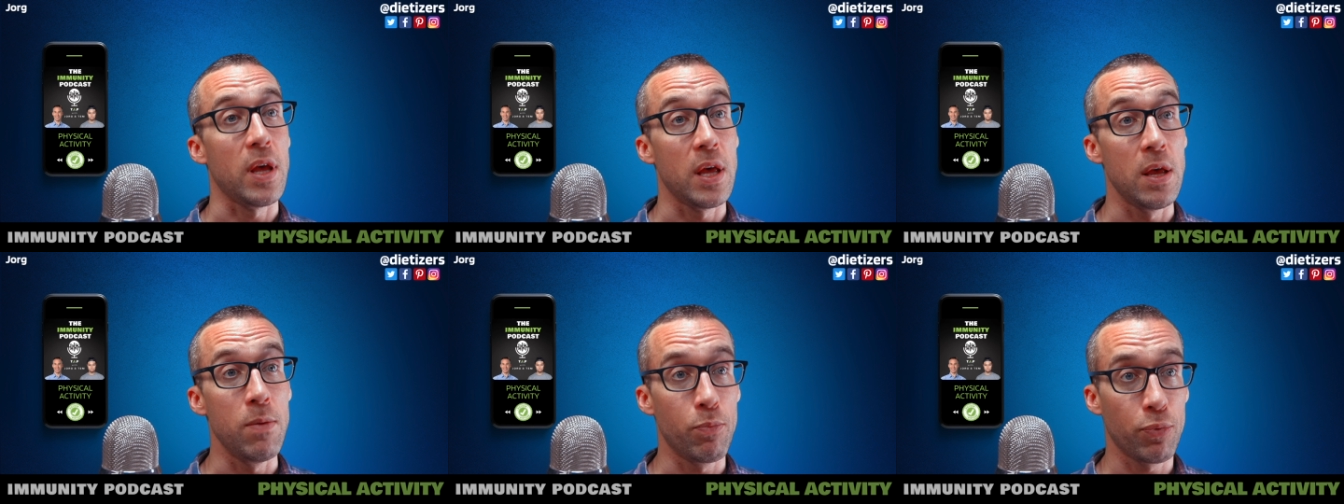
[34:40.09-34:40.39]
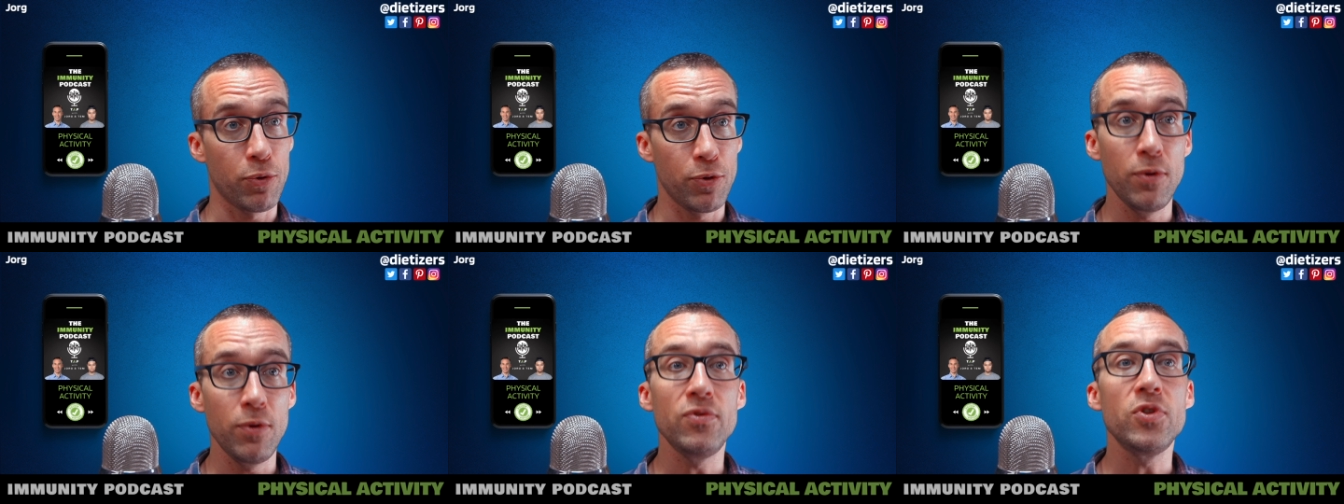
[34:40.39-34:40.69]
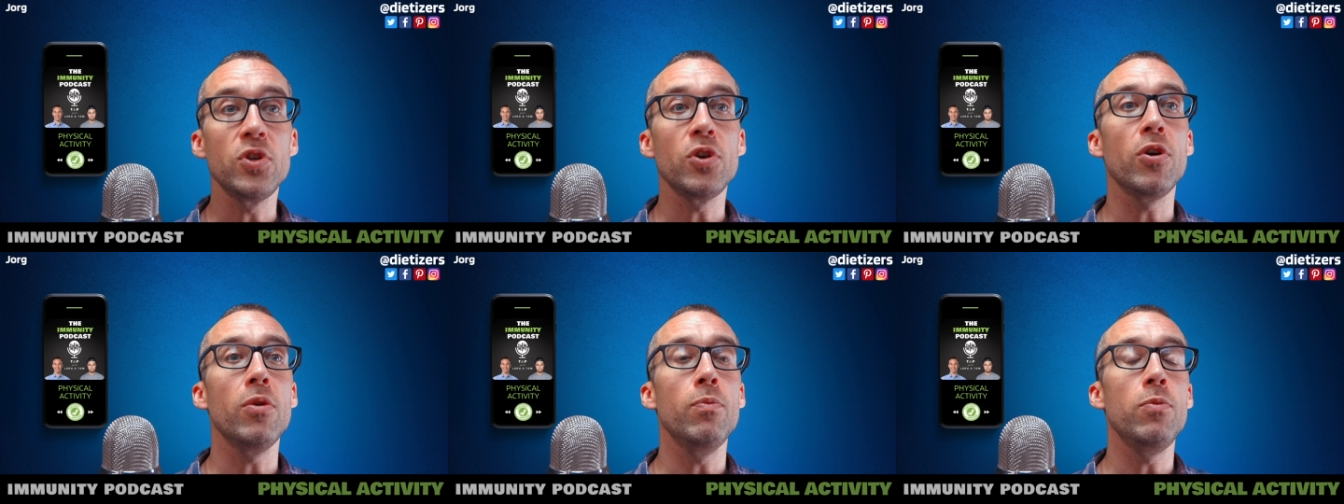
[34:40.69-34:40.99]

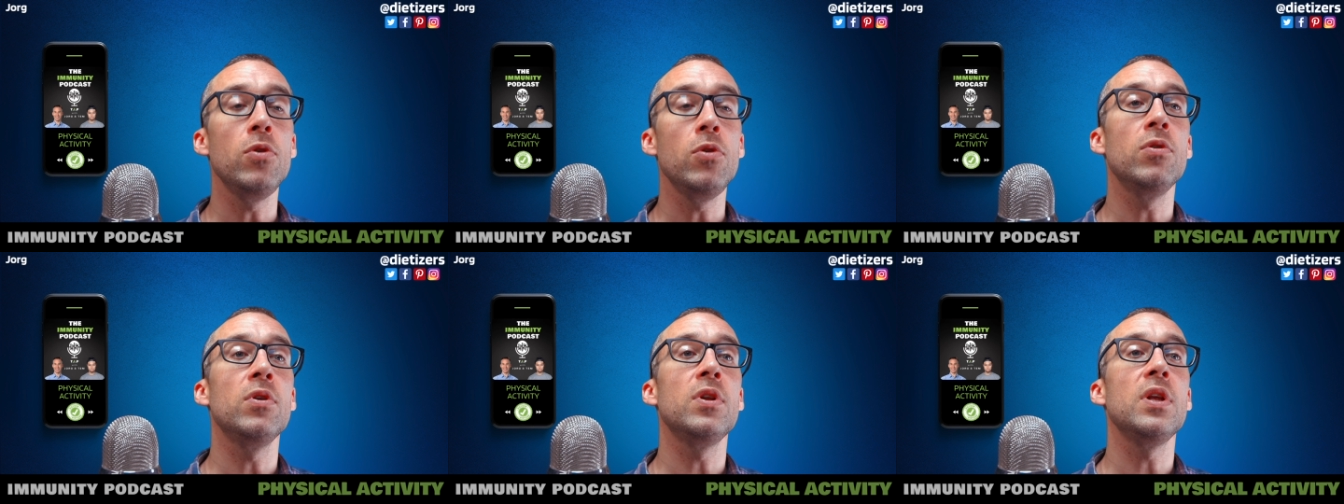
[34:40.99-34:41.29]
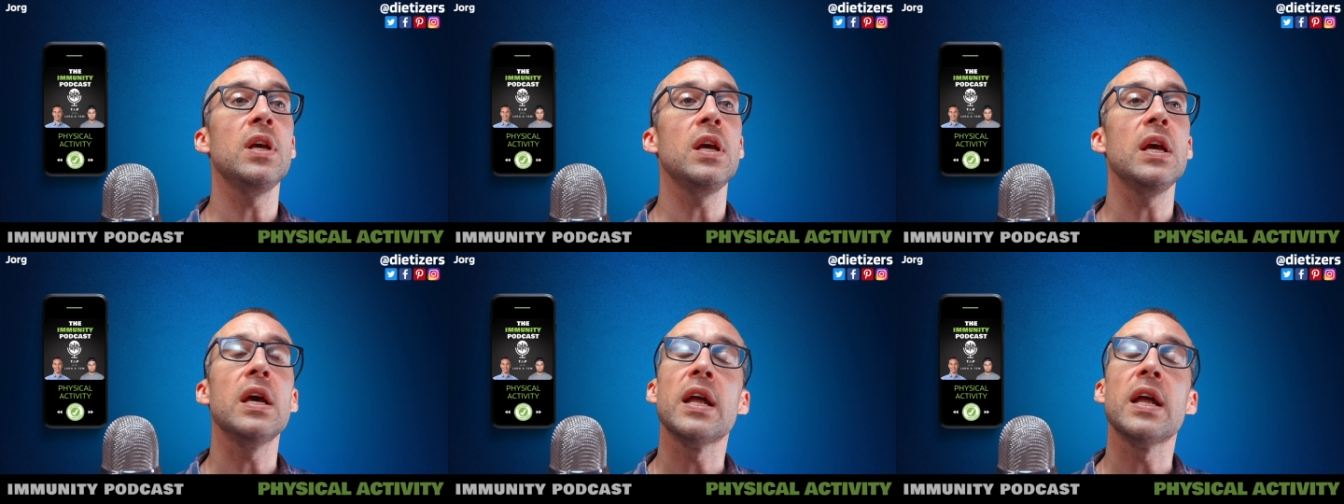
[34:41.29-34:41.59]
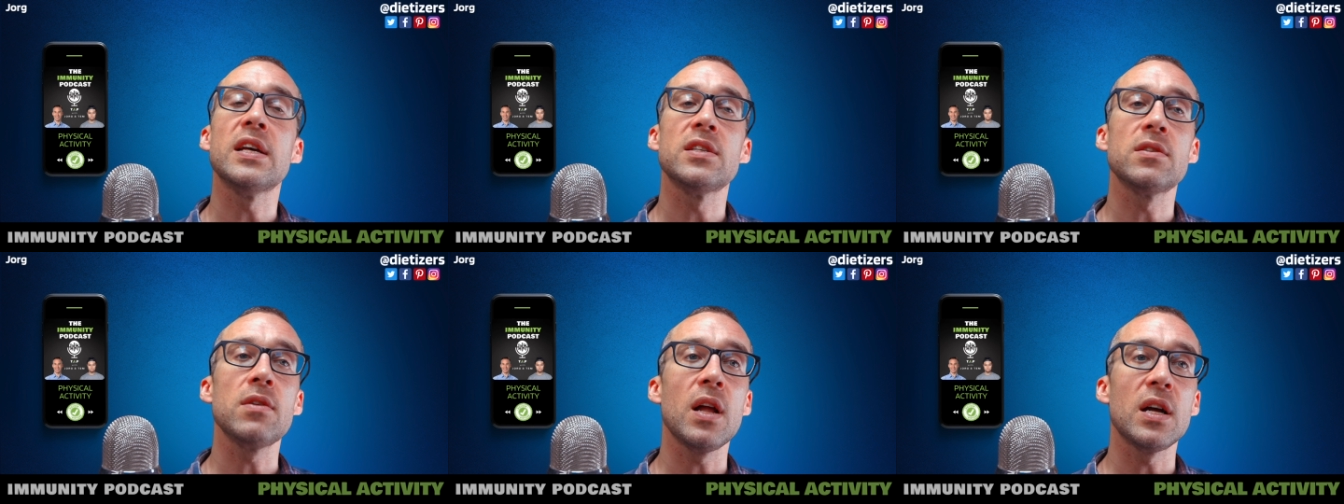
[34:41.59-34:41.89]
improves your immunity, it
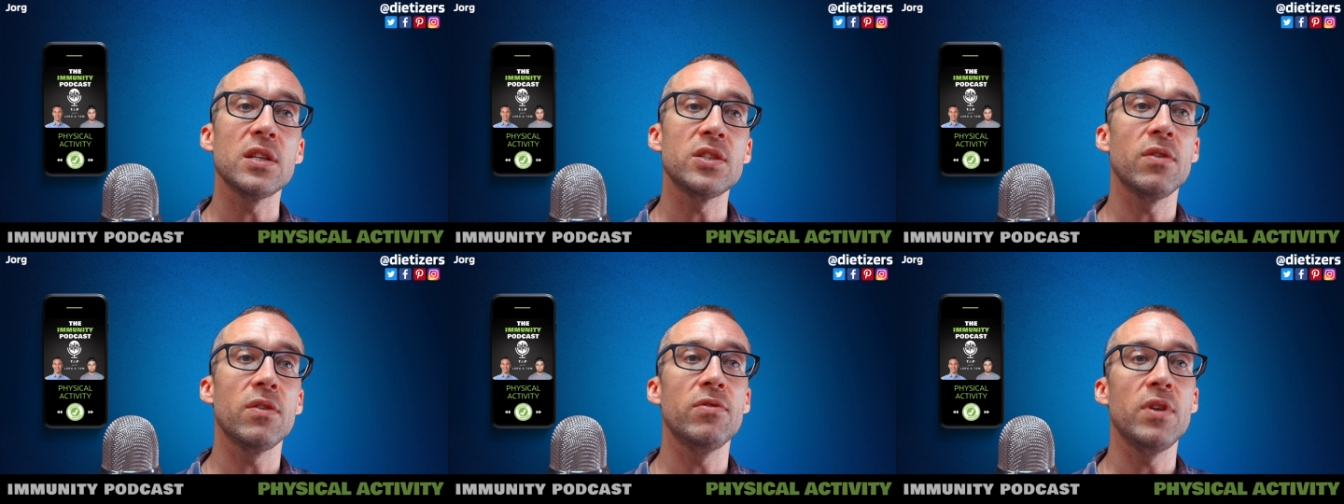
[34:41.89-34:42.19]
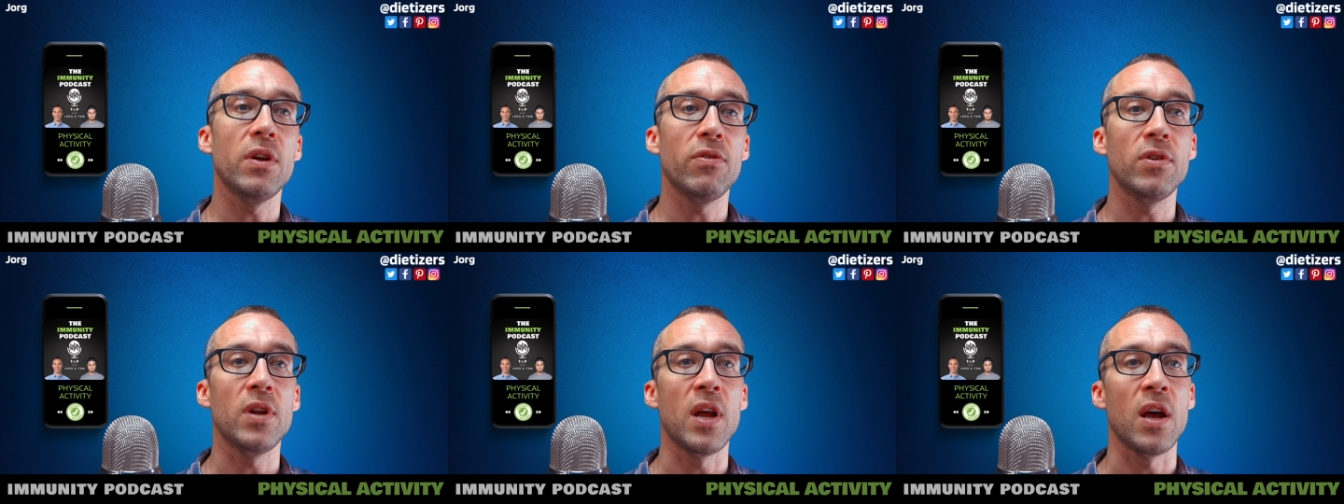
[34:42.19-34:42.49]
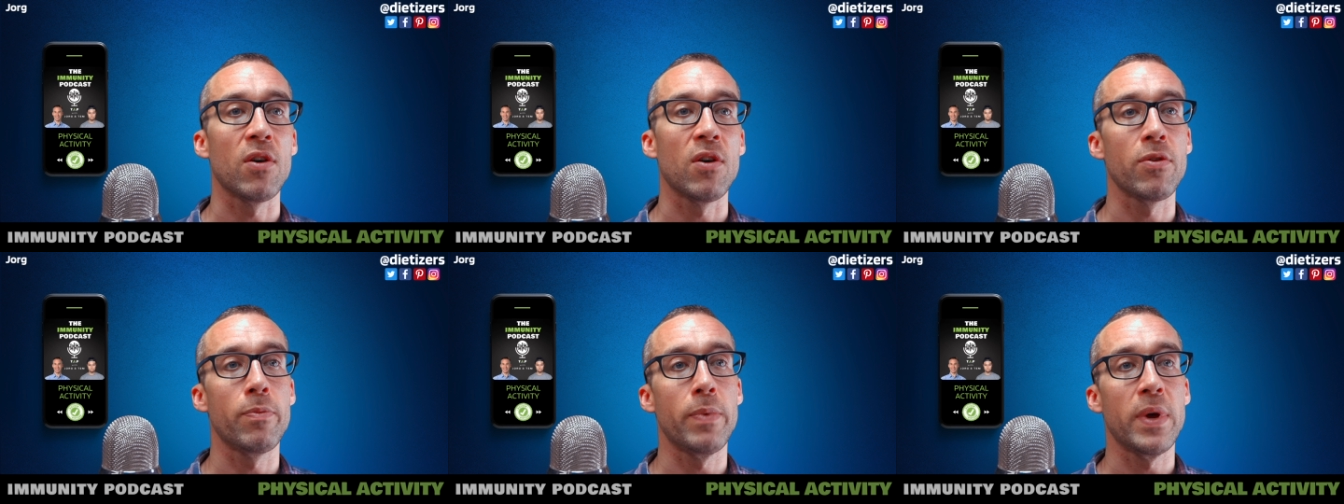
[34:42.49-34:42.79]
has lots of different
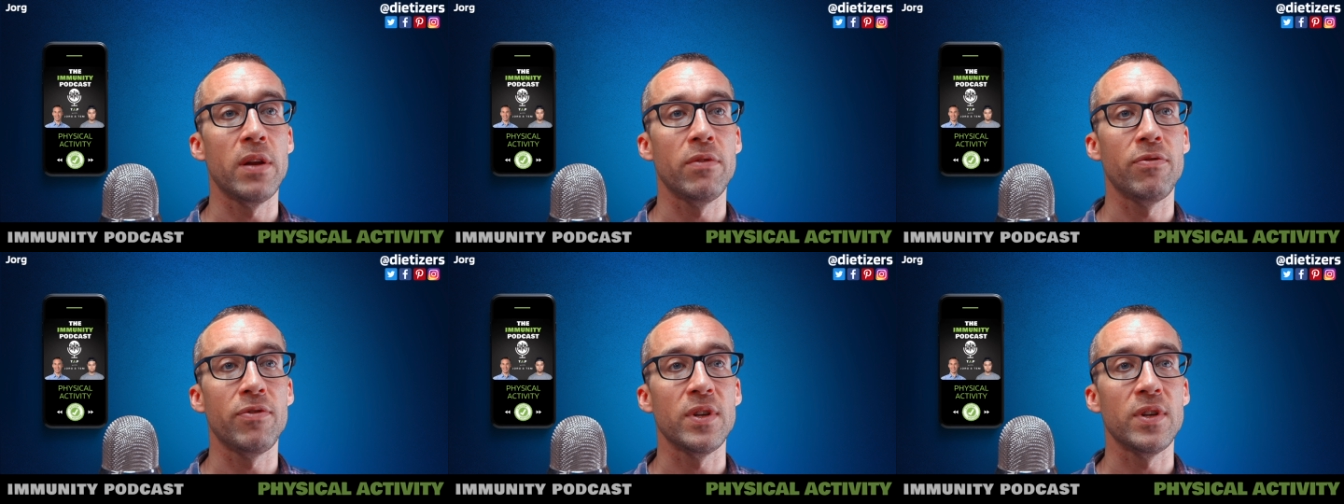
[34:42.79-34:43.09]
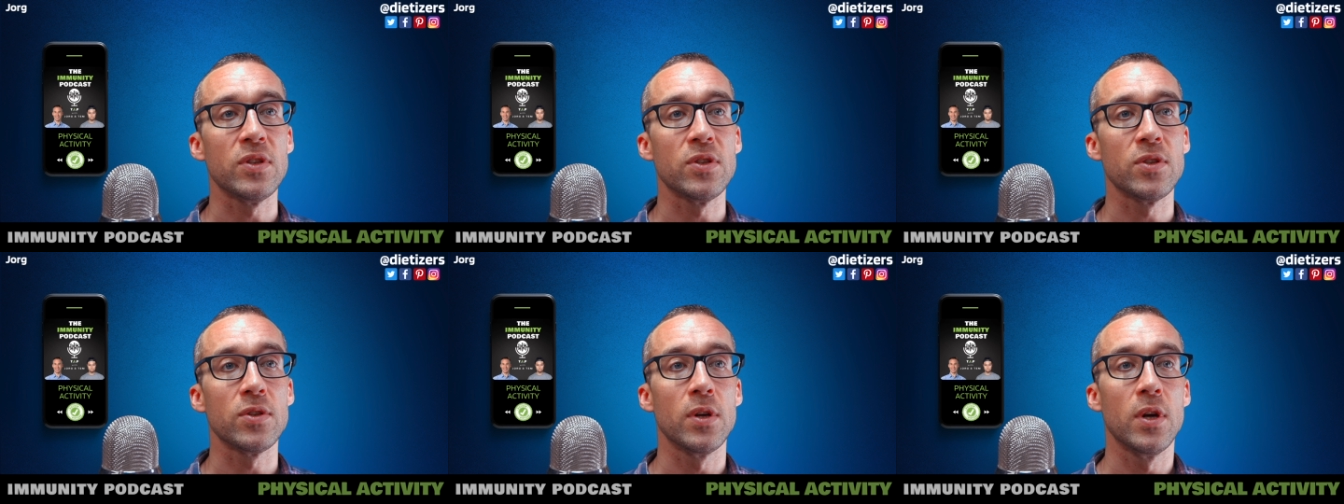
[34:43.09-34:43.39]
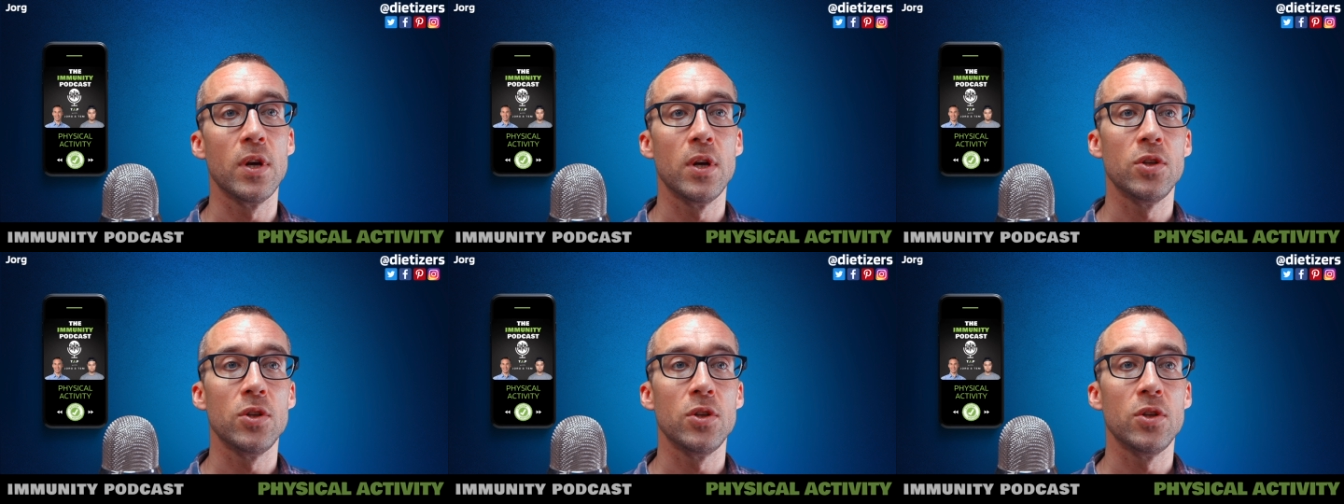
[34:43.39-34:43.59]
health benefits.